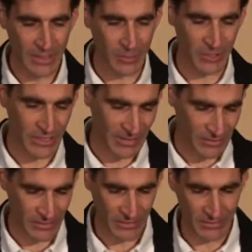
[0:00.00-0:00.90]
Number
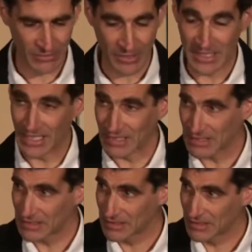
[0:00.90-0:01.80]
7, write
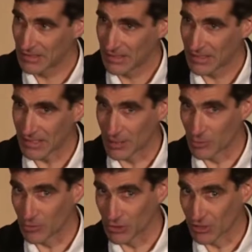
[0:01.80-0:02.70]
tests.
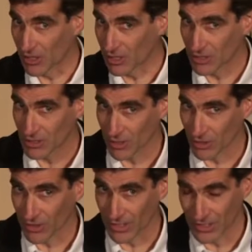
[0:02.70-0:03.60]
If you saw
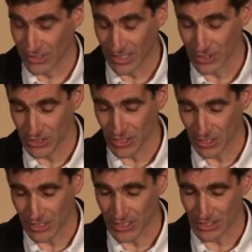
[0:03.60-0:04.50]
Carl Alexander's
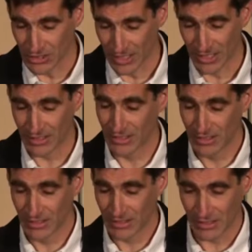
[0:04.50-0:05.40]
talk yesterday,
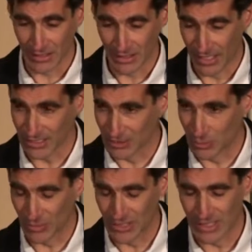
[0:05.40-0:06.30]
he did an
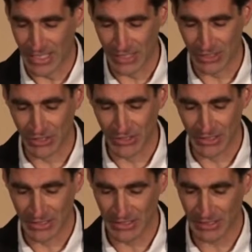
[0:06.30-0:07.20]
excellent presentation on
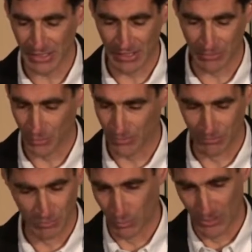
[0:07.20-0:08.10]
this,
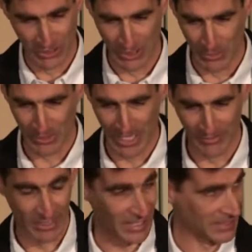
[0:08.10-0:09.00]
much deeper
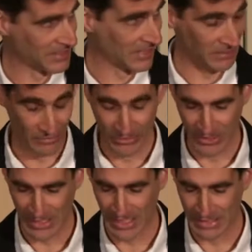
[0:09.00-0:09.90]
dive than I can take in
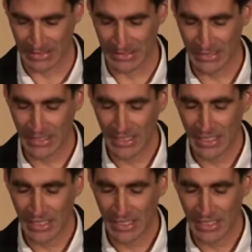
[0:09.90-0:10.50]
30 seconds.